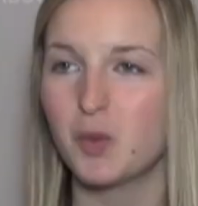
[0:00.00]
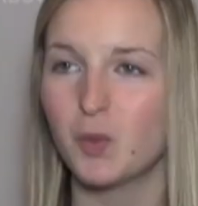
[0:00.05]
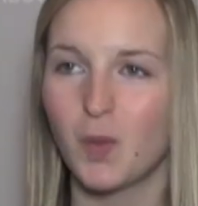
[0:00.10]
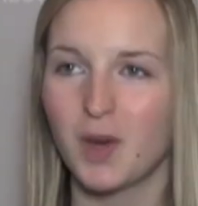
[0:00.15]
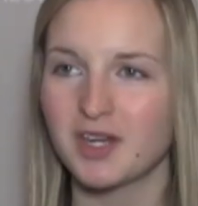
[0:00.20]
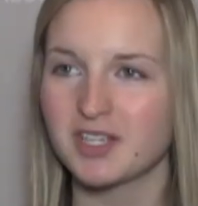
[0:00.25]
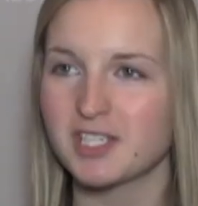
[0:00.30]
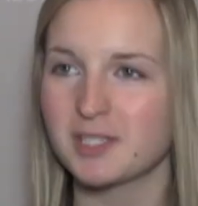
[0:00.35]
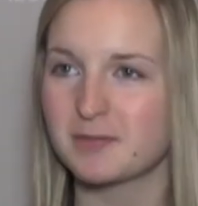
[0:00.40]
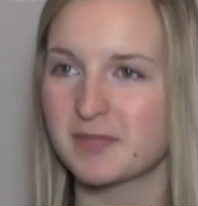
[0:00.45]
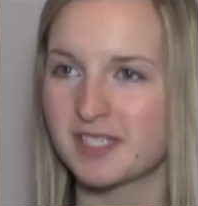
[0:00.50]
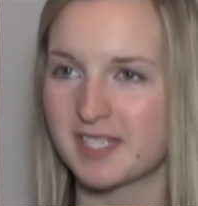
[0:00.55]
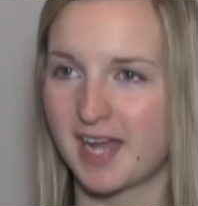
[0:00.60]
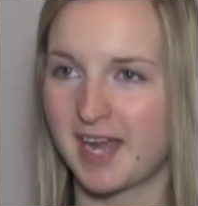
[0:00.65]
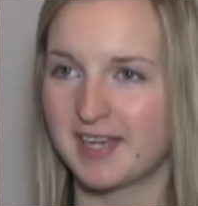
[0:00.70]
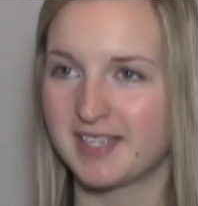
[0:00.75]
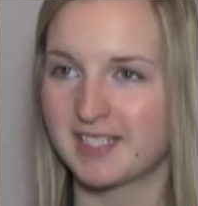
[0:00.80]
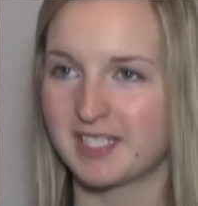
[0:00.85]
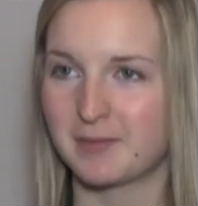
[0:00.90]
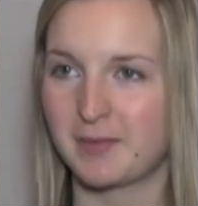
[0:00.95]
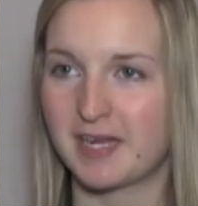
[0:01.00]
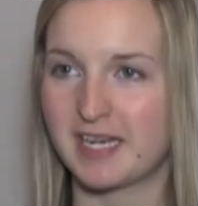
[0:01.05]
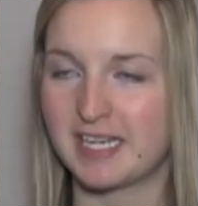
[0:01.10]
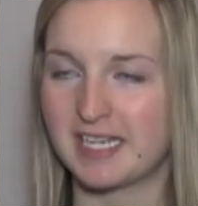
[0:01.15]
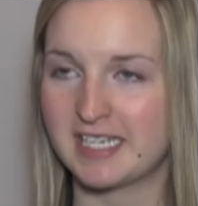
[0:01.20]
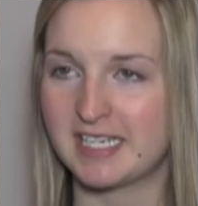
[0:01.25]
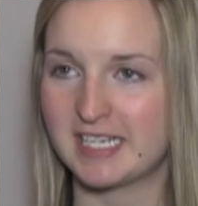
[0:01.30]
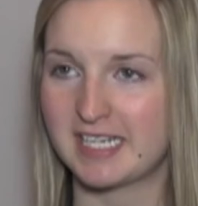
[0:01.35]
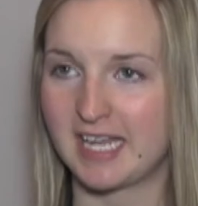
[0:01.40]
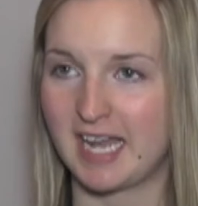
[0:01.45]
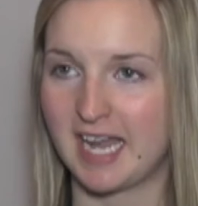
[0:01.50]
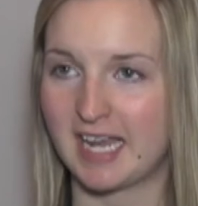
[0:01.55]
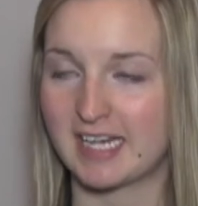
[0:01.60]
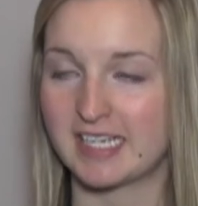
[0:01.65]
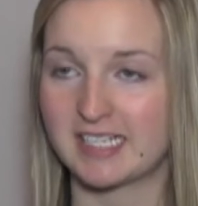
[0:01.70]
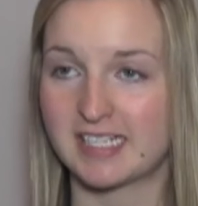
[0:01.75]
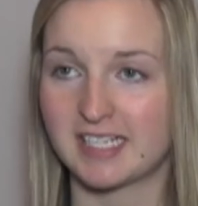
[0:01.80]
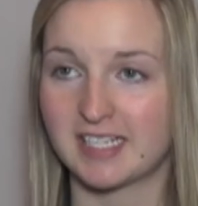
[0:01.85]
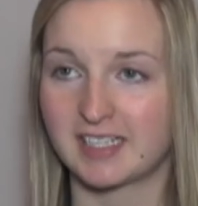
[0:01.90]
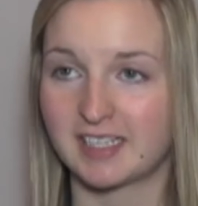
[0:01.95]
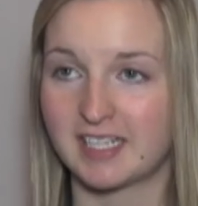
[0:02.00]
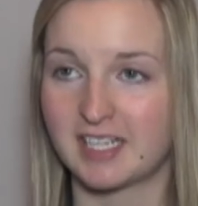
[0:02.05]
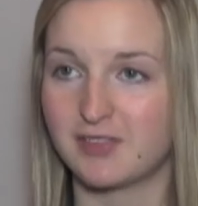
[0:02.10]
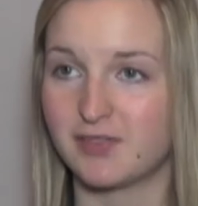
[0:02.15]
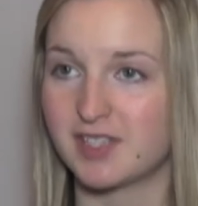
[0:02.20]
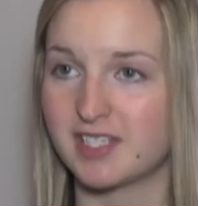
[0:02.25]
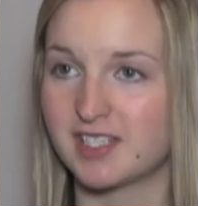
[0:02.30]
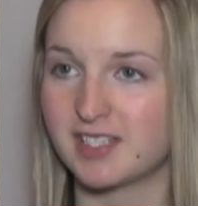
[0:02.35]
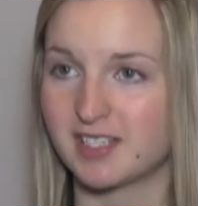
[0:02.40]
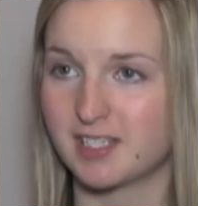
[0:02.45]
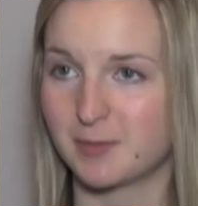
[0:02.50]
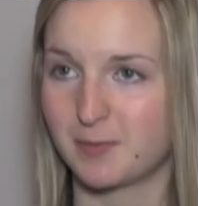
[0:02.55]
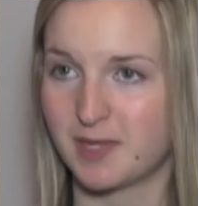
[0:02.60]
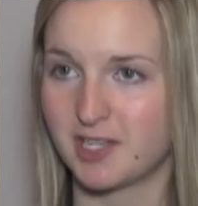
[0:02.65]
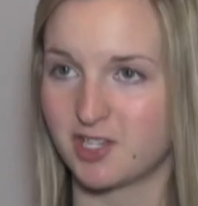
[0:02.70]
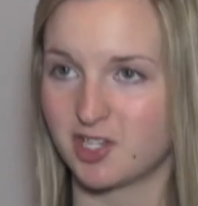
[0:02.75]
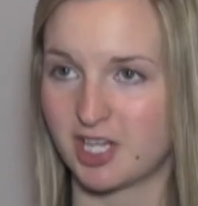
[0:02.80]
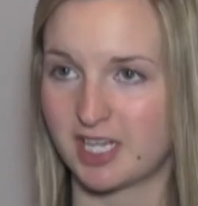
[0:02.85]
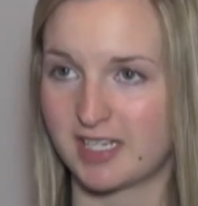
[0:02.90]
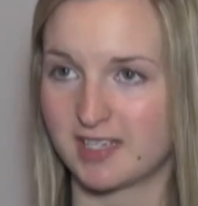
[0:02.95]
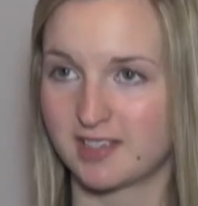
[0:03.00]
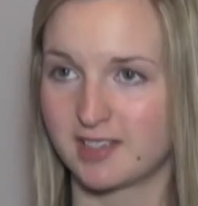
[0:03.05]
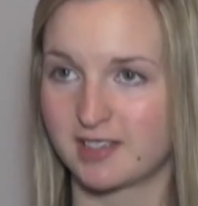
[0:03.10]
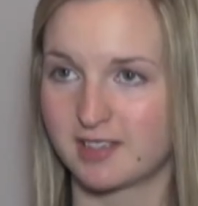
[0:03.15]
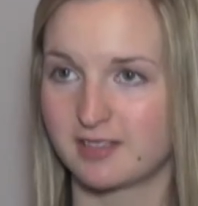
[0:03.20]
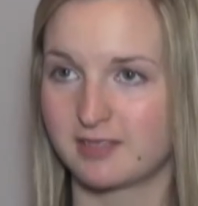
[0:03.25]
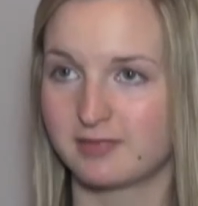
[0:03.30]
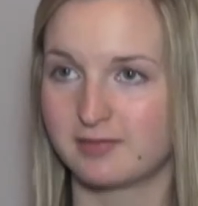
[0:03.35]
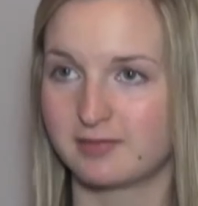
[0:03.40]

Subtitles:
What are some signs that might indicate a sick leave is suspicious?